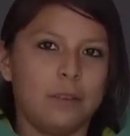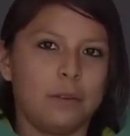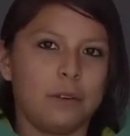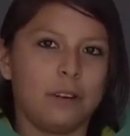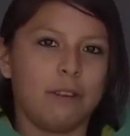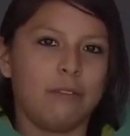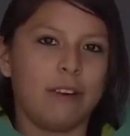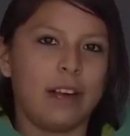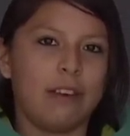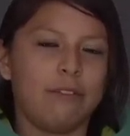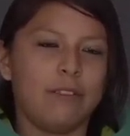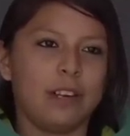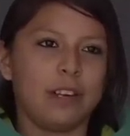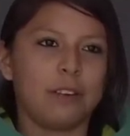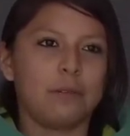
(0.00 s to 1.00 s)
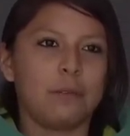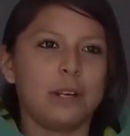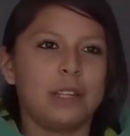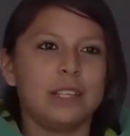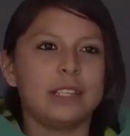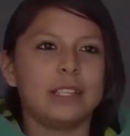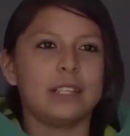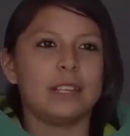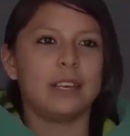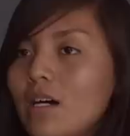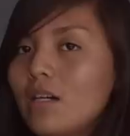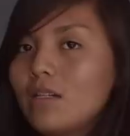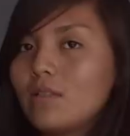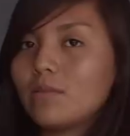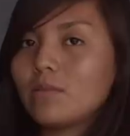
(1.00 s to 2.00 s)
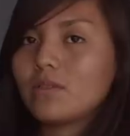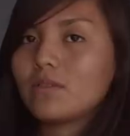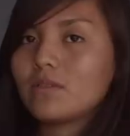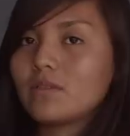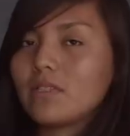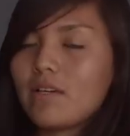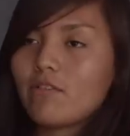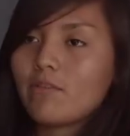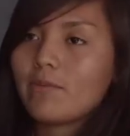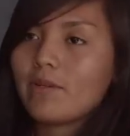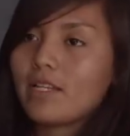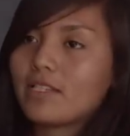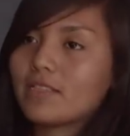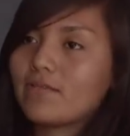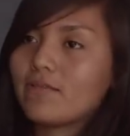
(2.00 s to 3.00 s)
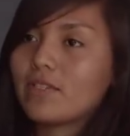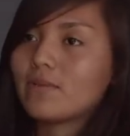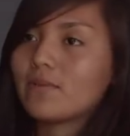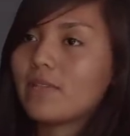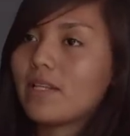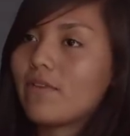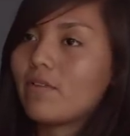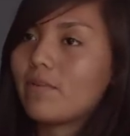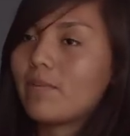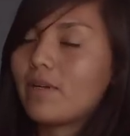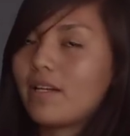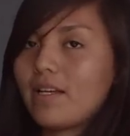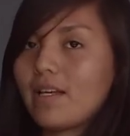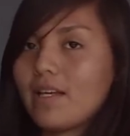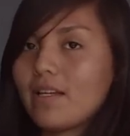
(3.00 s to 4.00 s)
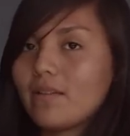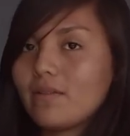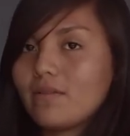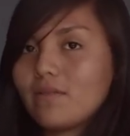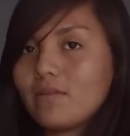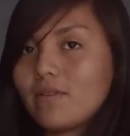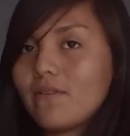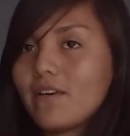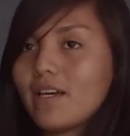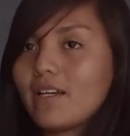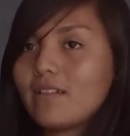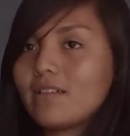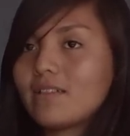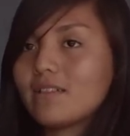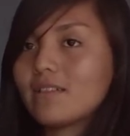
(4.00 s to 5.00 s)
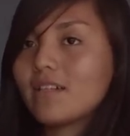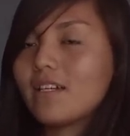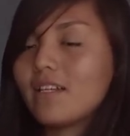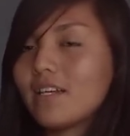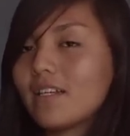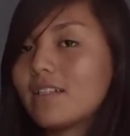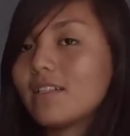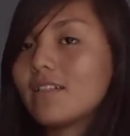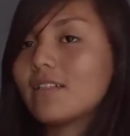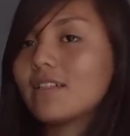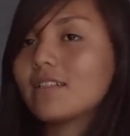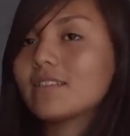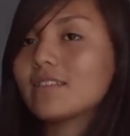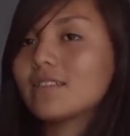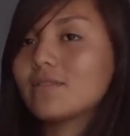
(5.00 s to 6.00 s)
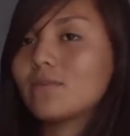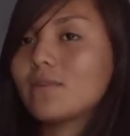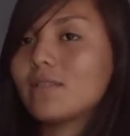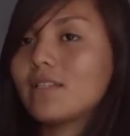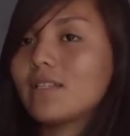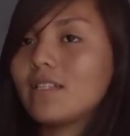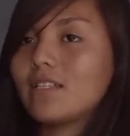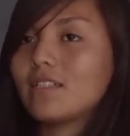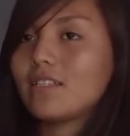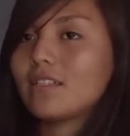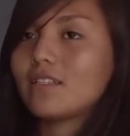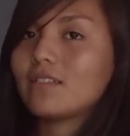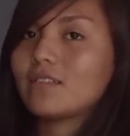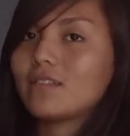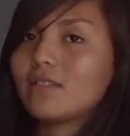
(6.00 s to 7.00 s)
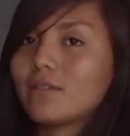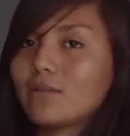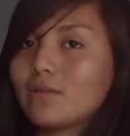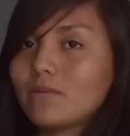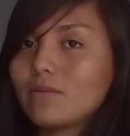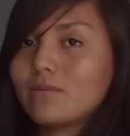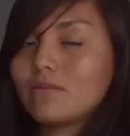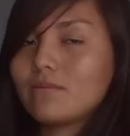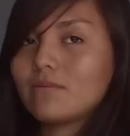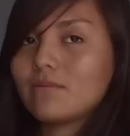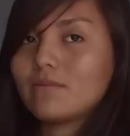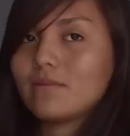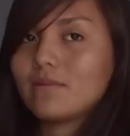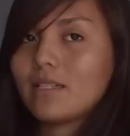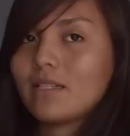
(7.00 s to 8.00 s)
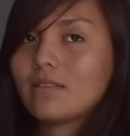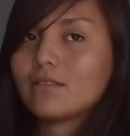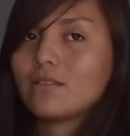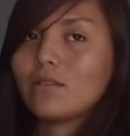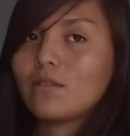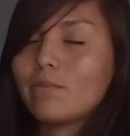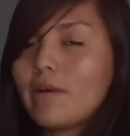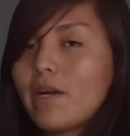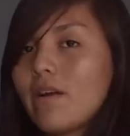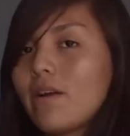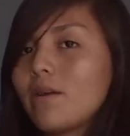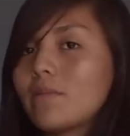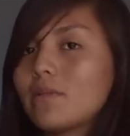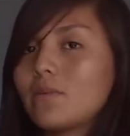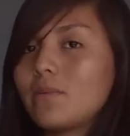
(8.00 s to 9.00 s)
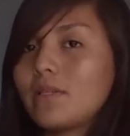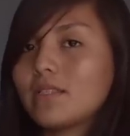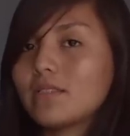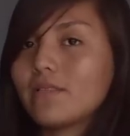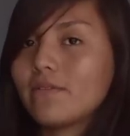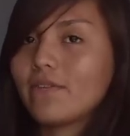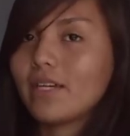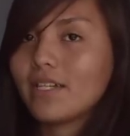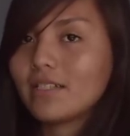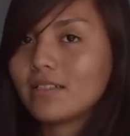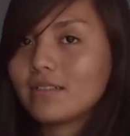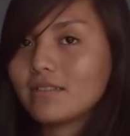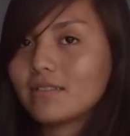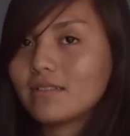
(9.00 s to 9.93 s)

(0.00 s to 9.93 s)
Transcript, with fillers: We're all five finger ones. Almost everybody's friends with everybody and we find a connectedness within each other so there's no barrier between us to fight.